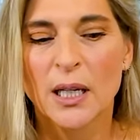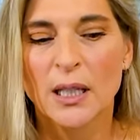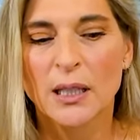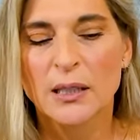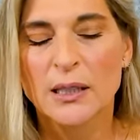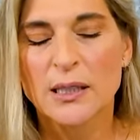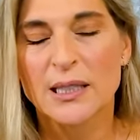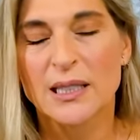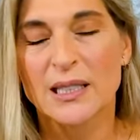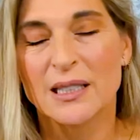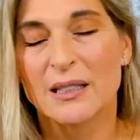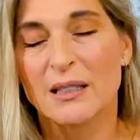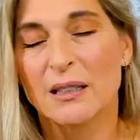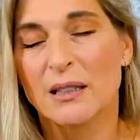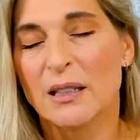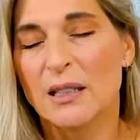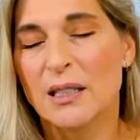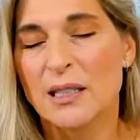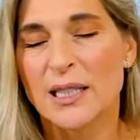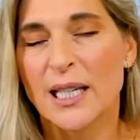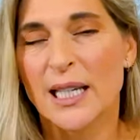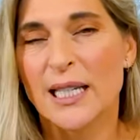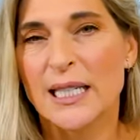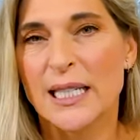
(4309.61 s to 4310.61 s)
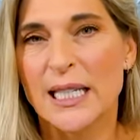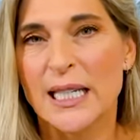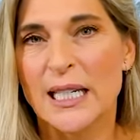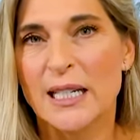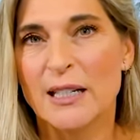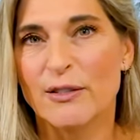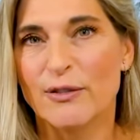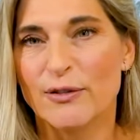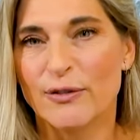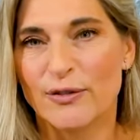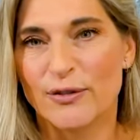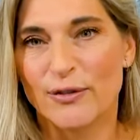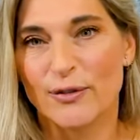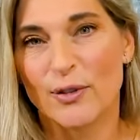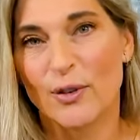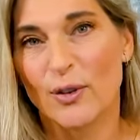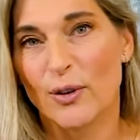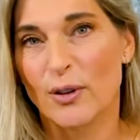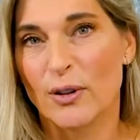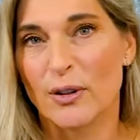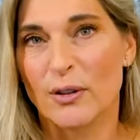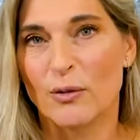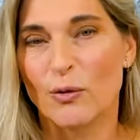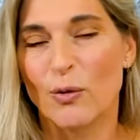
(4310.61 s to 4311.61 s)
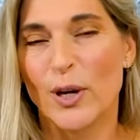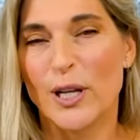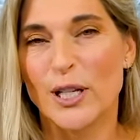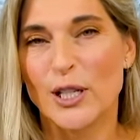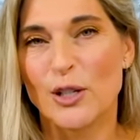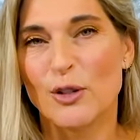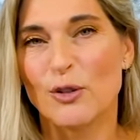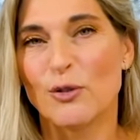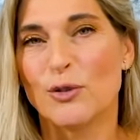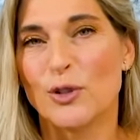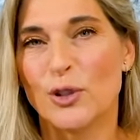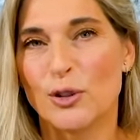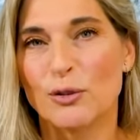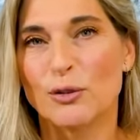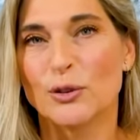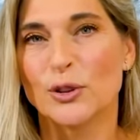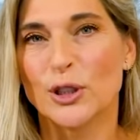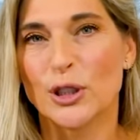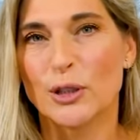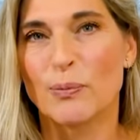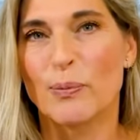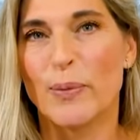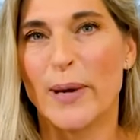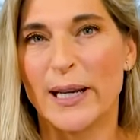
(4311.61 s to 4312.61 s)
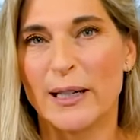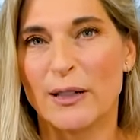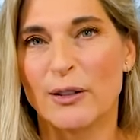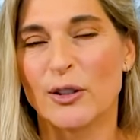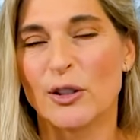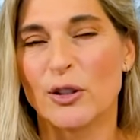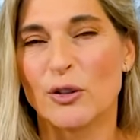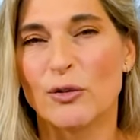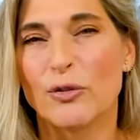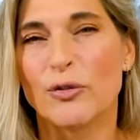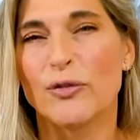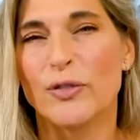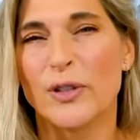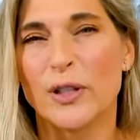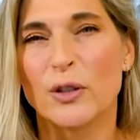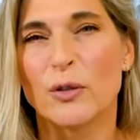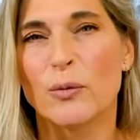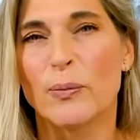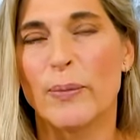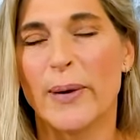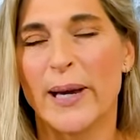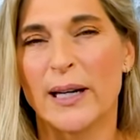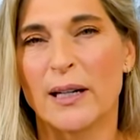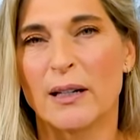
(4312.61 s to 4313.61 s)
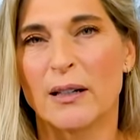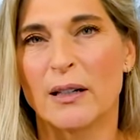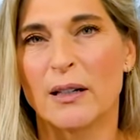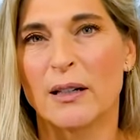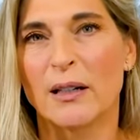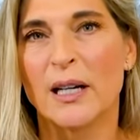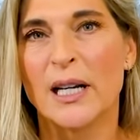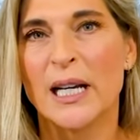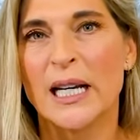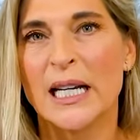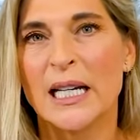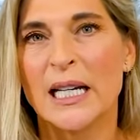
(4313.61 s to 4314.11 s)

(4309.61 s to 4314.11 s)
listen this idea of when you do look better you feel better